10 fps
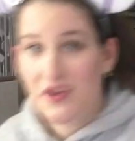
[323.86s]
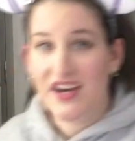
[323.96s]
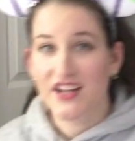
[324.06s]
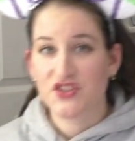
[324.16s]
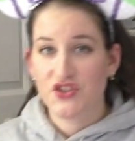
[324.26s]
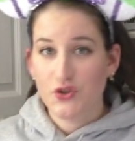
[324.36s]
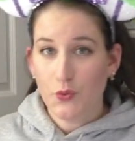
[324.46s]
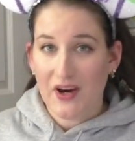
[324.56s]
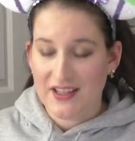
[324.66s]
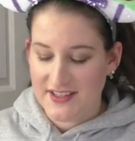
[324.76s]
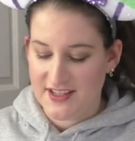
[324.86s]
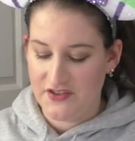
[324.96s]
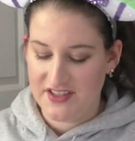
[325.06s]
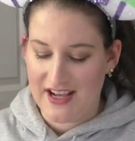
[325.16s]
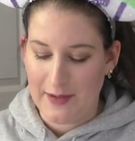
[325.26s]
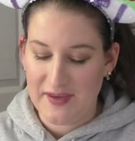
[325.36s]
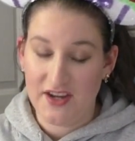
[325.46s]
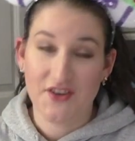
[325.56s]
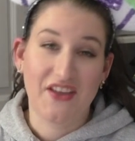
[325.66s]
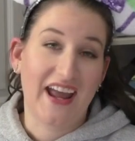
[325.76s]
We got 2 wallets on the top
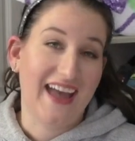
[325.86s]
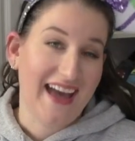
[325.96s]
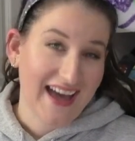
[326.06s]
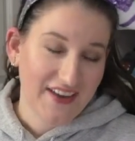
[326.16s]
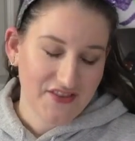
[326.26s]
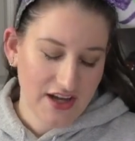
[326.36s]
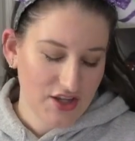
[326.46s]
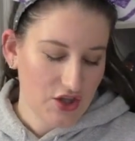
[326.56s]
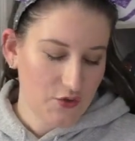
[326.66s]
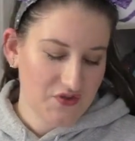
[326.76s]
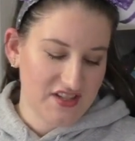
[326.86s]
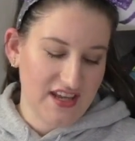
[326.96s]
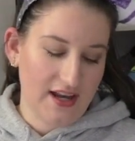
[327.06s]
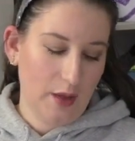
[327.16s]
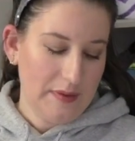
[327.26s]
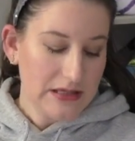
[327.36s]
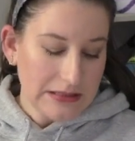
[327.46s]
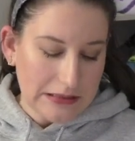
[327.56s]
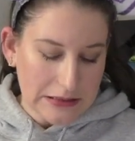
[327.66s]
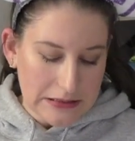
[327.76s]
here that I have not used yet, I'll be
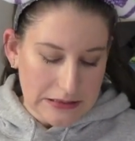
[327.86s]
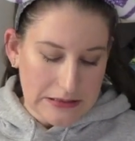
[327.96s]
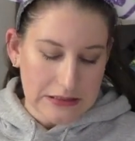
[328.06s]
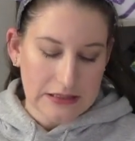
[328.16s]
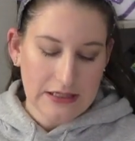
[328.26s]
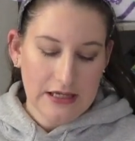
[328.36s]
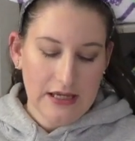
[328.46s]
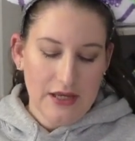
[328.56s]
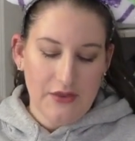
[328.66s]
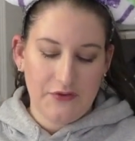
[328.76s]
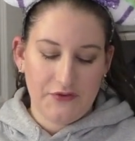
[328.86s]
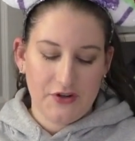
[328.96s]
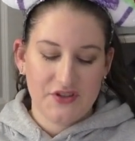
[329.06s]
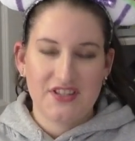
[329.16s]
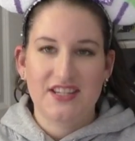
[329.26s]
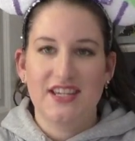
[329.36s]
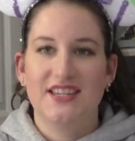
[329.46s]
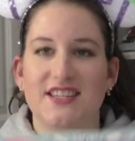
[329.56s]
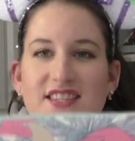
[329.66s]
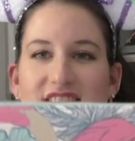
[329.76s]
honest. The first
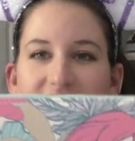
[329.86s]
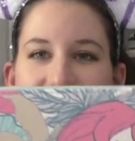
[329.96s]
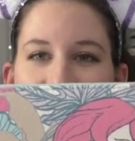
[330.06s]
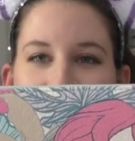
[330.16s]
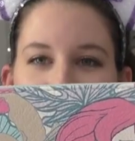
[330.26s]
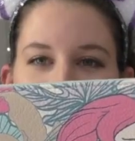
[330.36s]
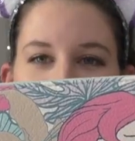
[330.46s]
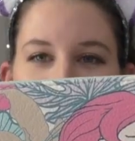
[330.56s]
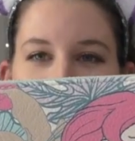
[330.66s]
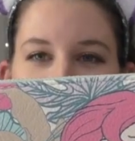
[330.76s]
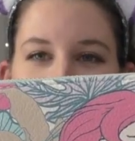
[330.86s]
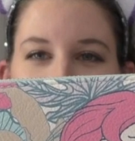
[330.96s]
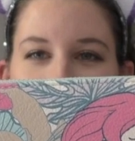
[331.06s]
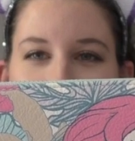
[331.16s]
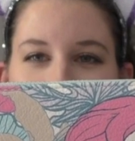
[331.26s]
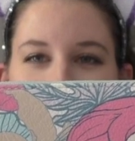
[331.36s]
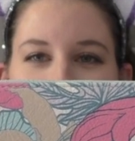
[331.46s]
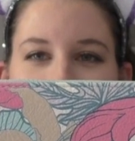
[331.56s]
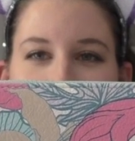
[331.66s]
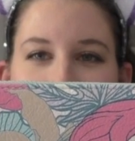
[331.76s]
is this Little Mermaid one.
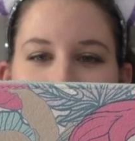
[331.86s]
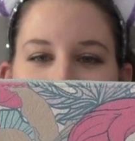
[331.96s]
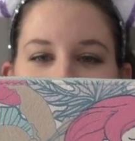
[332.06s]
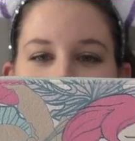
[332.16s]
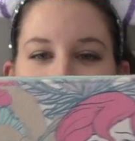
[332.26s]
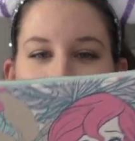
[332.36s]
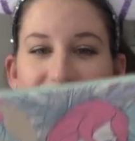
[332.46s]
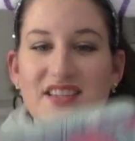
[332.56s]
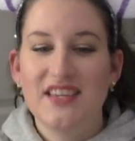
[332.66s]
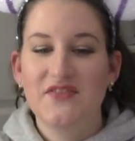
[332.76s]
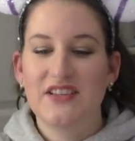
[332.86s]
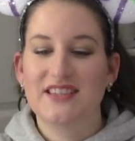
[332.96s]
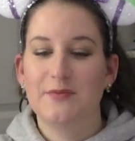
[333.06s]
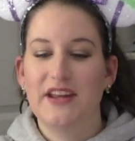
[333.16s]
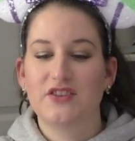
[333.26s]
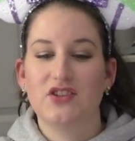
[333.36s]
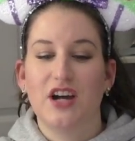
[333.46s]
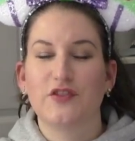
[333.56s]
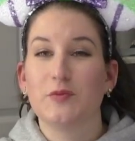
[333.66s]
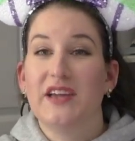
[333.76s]
This was a gift that someone actually
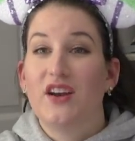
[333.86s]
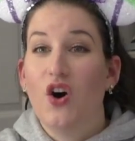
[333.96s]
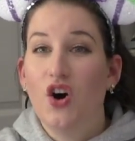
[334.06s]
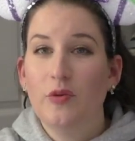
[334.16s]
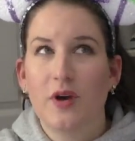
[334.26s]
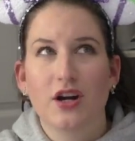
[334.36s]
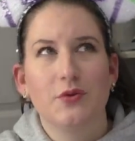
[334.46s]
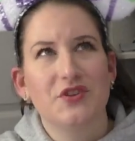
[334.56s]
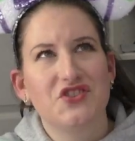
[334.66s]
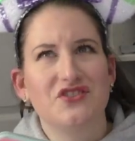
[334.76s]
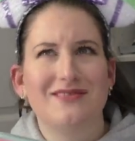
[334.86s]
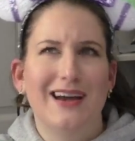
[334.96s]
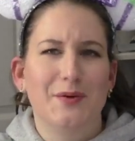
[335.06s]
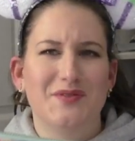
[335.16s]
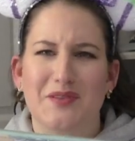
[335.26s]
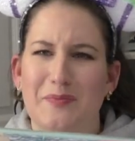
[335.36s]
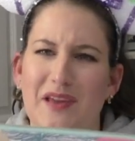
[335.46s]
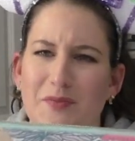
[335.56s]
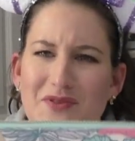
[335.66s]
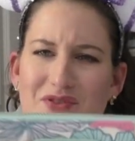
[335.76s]
got for me at Hallmark, which now is the
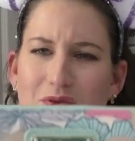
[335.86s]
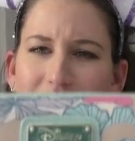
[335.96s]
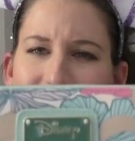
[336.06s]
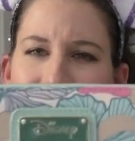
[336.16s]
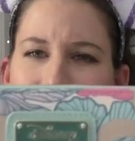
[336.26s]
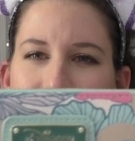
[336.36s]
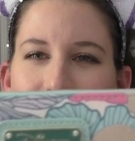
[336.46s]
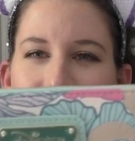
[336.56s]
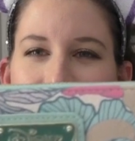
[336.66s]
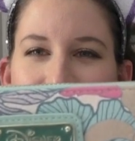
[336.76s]
paper store, I don't know.